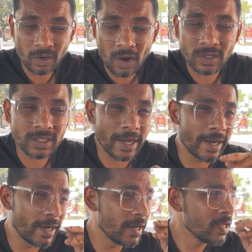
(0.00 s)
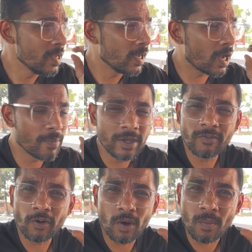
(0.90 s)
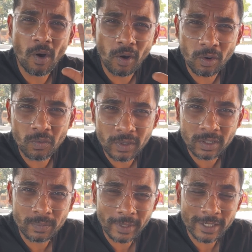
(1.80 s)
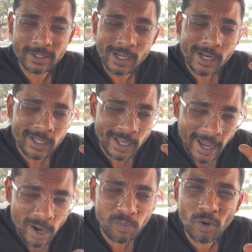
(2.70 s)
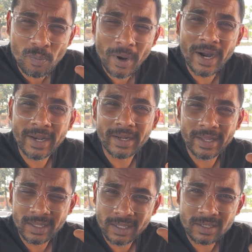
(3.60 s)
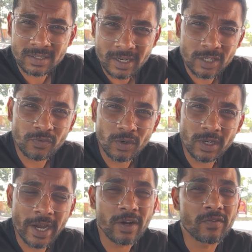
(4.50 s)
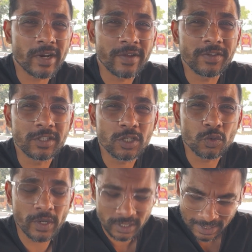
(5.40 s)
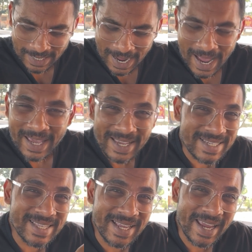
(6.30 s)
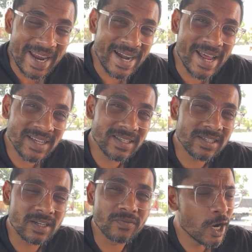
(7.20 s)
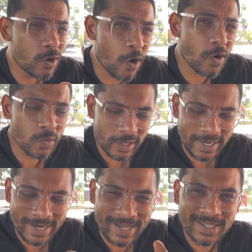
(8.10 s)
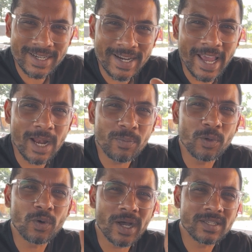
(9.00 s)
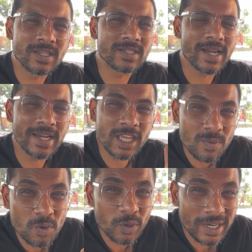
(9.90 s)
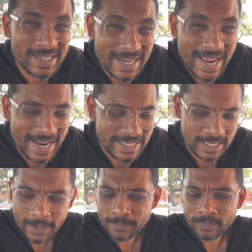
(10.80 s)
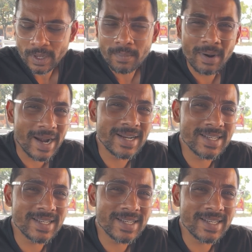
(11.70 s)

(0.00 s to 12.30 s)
wrong side, coming from all over the place. The helpful part in this stressful kind of driving situation is the ADAS system. Not only does it help you assist and keep you in its lanes, but at